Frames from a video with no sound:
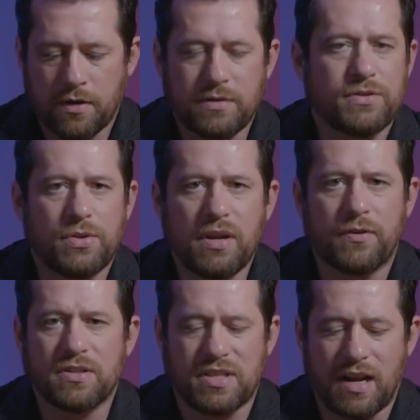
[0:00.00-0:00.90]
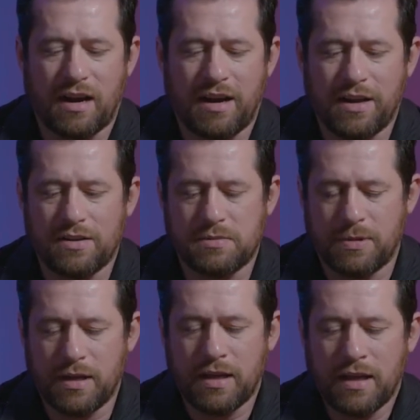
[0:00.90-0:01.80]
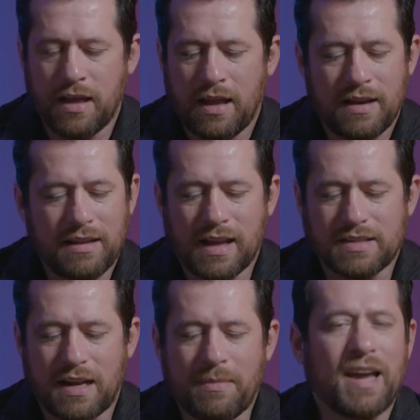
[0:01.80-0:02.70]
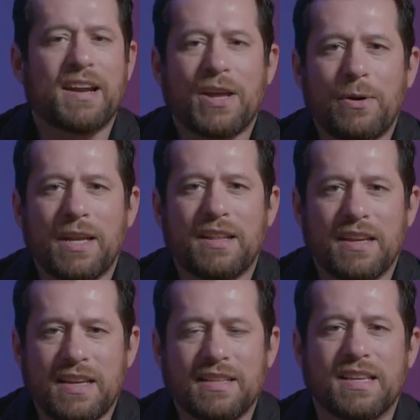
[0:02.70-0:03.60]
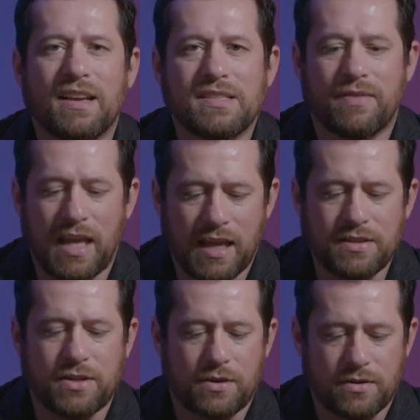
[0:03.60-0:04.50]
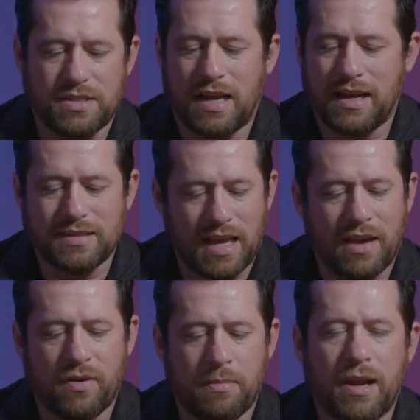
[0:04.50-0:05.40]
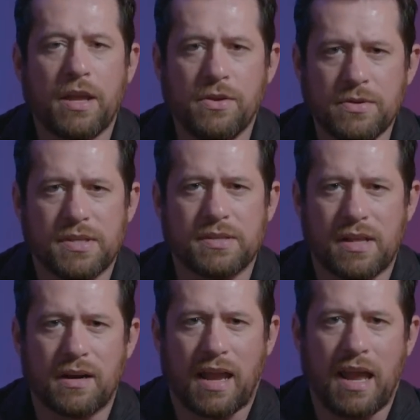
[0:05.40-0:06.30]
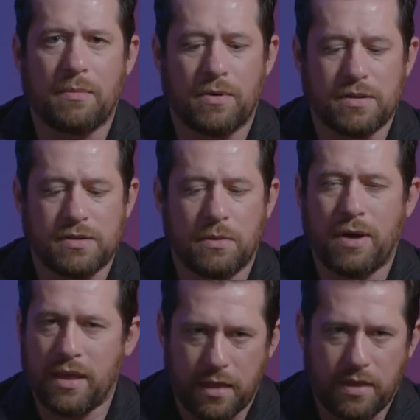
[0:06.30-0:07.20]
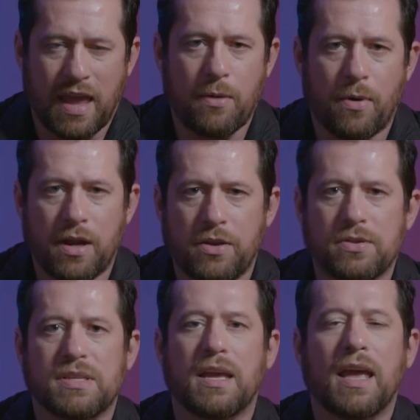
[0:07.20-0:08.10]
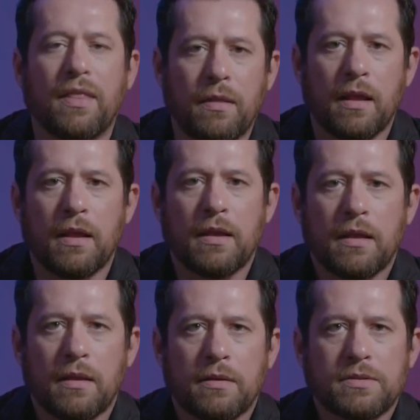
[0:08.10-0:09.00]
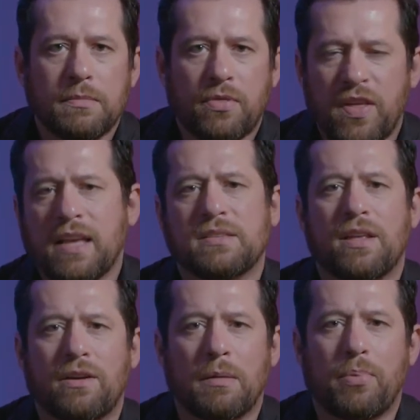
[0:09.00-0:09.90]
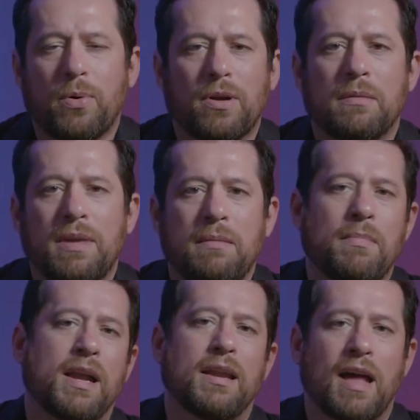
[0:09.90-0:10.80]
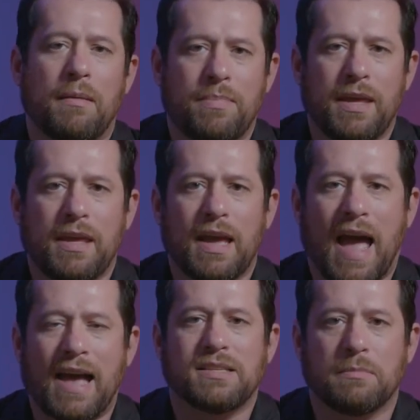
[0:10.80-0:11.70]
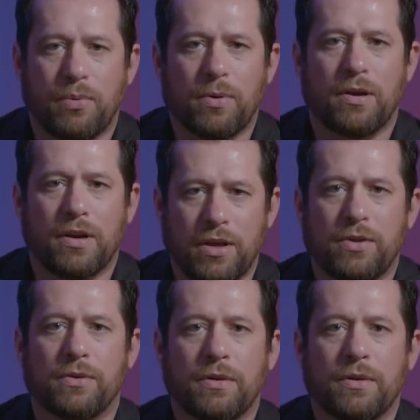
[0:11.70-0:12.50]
two different scenarios. But like I said, I'm not gonna go into the details of the internal settings. Everybody uses their cameras the way that they want to use it, and things that are important to me might not be as important to you.